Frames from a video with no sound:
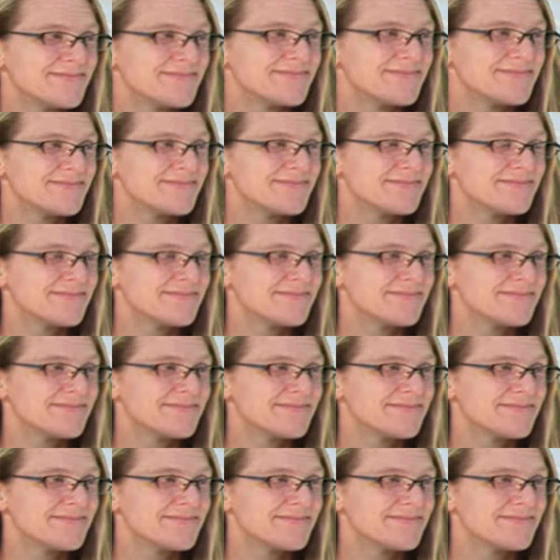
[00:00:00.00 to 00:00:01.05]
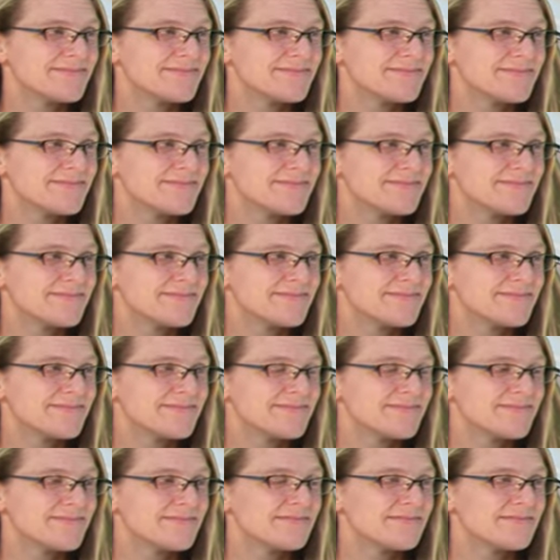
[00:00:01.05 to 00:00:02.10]

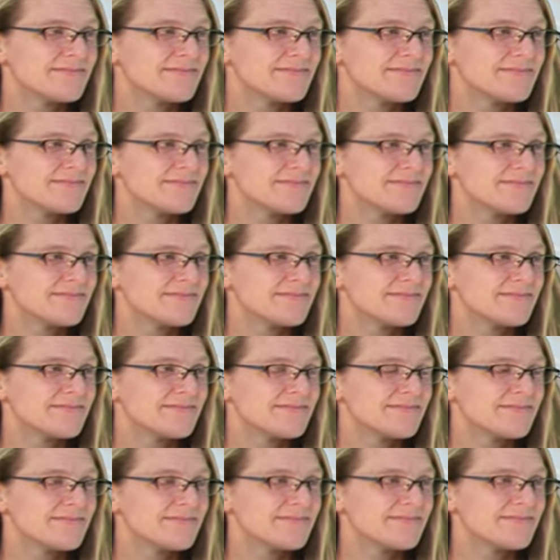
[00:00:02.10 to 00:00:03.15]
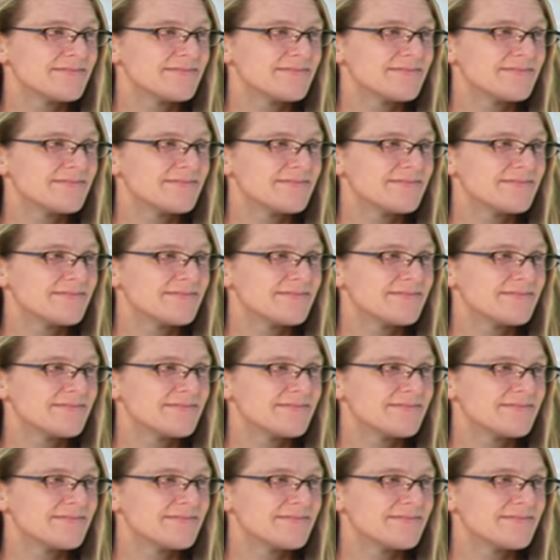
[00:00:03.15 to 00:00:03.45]
No words are spoken by the person on screen.